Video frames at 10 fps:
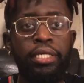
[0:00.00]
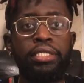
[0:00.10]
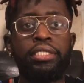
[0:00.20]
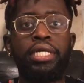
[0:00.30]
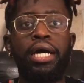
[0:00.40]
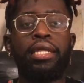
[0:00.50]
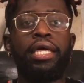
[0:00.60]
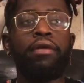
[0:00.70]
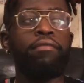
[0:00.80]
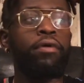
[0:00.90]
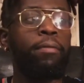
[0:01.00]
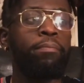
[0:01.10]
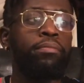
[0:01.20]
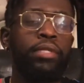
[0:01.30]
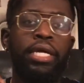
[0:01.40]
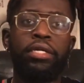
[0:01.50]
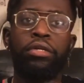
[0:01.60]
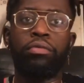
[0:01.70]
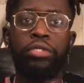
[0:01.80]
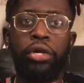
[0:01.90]
She got a lot of
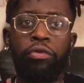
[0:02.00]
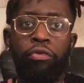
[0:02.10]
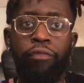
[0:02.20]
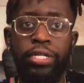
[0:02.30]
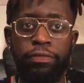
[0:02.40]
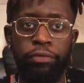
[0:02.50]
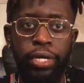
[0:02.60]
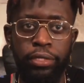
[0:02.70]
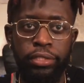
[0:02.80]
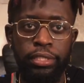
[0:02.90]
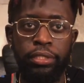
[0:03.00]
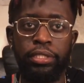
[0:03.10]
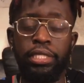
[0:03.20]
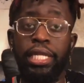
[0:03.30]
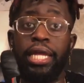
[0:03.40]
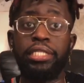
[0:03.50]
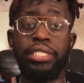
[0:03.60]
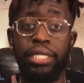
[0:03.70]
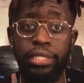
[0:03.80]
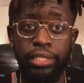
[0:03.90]
dark, revengeful energy, a lot of
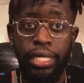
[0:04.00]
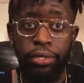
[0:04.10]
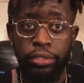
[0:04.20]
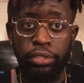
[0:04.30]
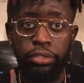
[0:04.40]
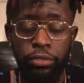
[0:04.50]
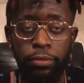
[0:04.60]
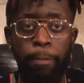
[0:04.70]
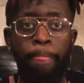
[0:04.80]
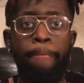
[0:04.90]
jealousy energy too.